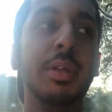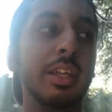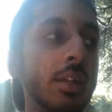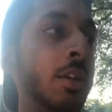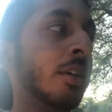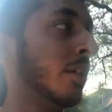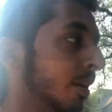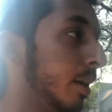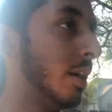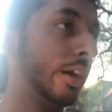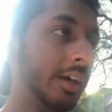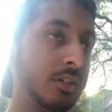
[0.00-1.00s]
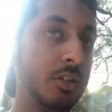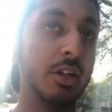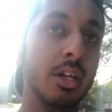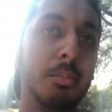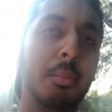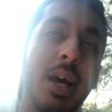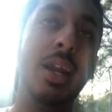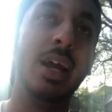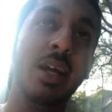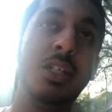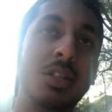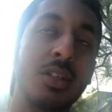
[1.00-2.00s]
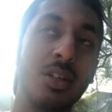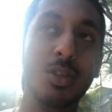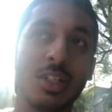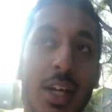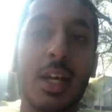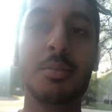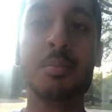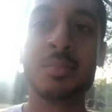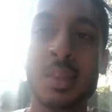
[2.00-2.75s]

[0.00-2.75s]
me. Started getting mad anxious every time